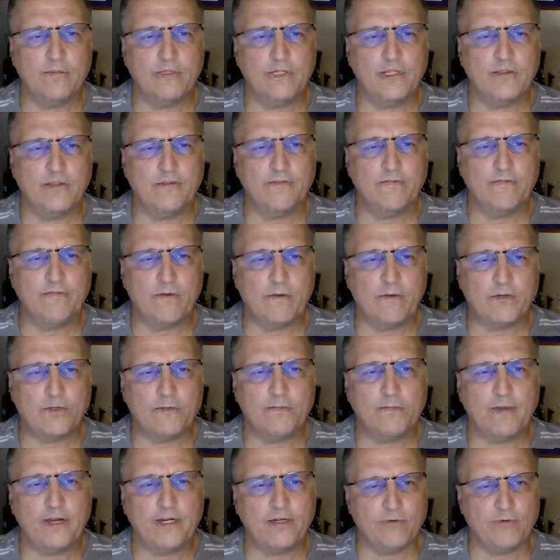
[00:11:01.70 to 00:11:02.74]
in the
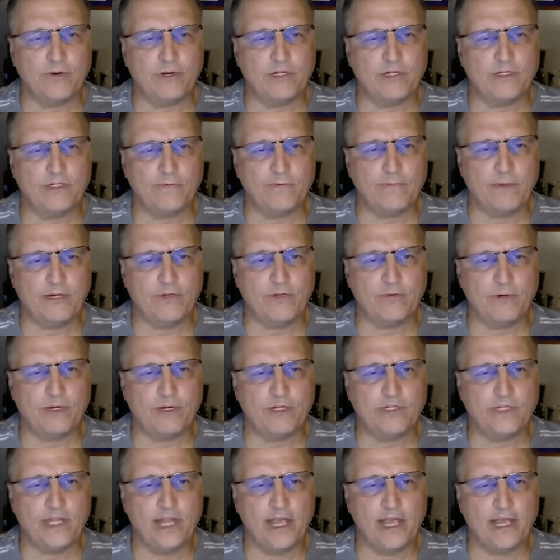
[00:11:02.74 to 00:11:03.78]
first matrix,
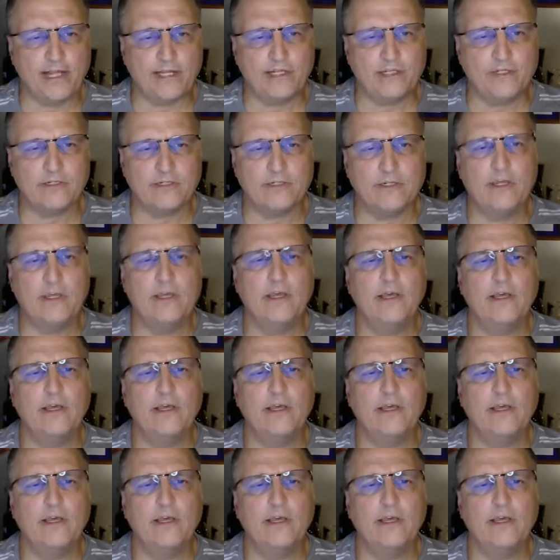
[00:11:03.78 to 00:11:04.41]
matrix X,